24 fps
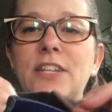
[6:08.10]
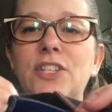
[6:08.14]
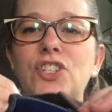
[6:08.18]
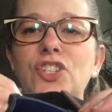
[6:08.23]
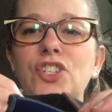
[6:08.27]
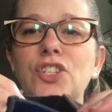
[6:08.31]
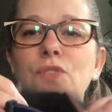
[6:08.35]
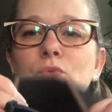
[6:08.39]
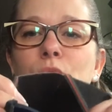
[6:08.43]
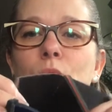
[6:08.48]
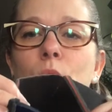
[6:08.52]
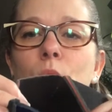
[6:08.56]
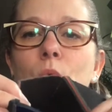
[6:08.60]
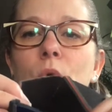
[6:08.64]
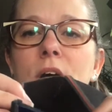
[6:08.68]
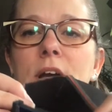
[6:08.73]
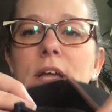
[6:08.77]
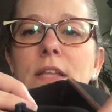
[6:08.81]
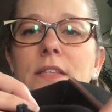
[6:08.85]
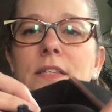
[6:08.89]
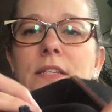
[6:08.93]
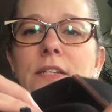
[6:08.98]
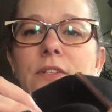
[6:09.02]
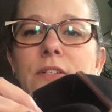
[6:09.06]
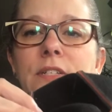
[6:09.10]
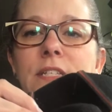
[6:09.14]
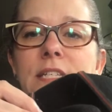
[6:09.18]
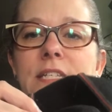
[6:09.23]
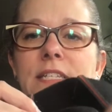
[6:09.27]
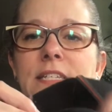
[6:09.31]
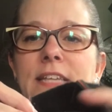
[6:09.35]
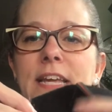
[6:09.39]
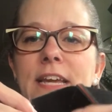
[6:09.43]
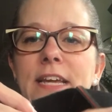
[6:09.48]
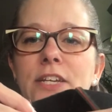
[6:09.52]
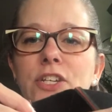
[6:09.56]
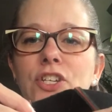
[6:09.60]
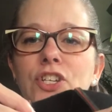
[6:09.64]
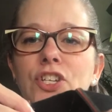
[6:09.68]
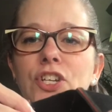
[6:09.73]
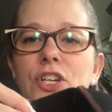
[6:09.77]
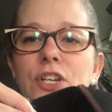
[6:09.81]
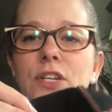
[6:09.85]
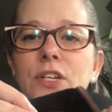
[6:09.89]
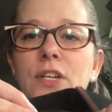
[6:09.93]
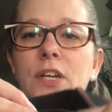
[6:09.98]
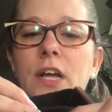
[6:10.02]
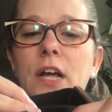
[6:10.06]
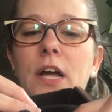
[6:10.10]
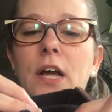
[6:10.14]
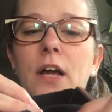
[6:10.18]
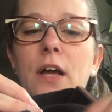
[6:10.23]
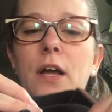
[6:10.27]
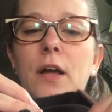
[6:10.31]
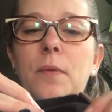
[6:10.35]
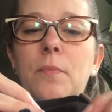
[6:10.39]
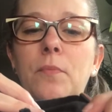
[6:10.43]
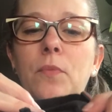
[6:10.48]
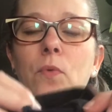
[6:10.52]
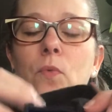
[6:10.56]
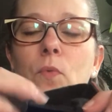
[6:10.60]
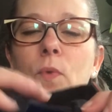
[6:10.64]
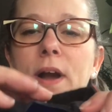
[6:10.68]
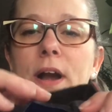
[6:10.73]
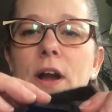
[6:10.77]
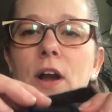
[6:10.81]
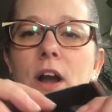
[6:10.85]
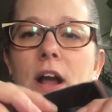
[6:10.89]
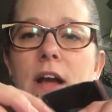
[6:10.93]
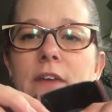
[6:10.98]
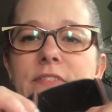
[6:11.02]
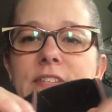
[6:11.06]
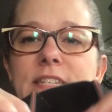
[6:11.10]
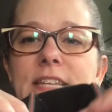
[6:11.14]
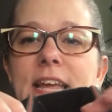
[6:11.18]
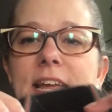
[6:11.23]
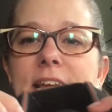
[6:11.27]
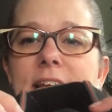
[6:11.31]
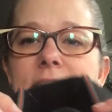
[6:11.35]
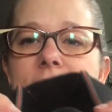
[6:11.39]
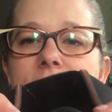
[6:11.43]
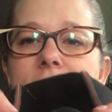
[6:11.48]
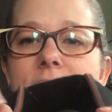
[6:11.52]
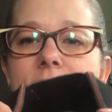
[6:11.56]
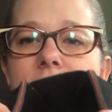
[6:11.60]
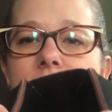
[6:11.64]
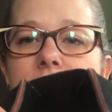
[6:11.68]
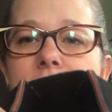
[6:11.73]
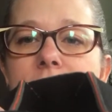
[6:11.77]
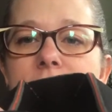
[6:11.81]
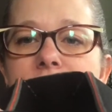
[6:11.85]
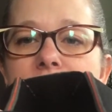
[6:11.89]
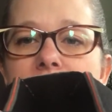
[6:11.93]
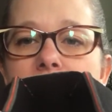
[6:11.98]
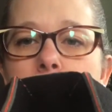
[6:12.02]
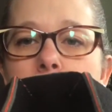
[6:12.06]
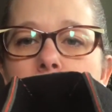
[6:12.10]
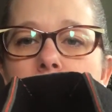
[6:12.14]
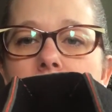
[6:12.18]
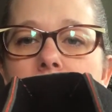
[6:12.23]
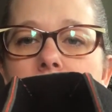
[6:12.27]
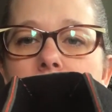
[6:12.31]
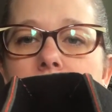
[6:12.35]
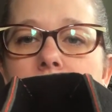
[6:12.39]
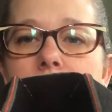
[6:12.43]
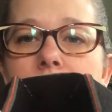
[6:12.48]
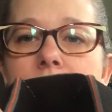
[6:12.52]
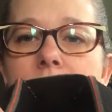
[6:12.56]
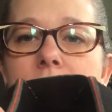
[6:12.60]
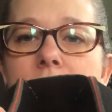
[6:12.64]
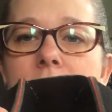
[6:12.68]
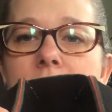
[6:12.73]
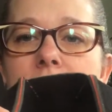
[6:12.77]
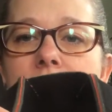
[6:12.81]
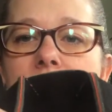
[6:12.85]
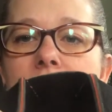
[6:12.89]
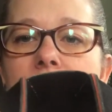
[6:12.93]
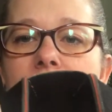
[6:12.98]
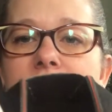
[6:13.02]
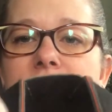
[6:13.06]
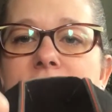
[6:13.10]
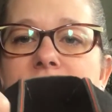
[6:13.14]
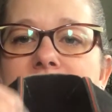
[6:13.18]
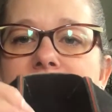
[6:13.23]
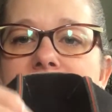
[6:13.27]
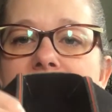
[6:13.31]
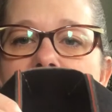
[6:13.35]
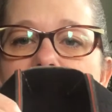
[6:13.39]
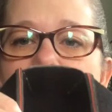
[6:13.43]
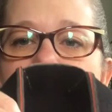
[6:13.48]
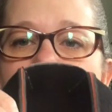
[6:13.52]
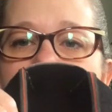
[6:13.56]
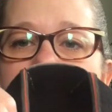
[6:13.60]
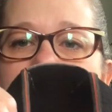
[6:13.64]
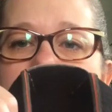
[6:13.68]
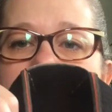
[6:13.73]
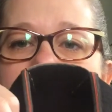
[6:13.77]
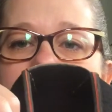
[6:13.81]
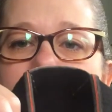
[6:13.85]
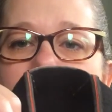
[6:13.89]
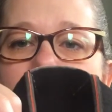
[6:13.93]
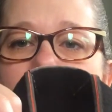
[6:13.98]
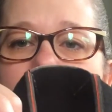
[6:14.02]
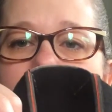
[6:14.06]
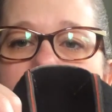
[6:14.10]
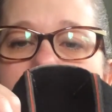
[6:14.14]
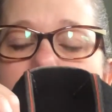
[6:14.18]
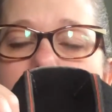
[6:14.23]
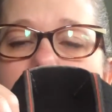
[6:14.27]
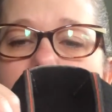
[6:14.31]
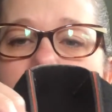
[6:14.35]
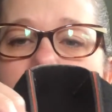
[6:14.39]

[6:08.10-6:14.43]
just one little stitch where I've taken the fabric, I've gathered it into a little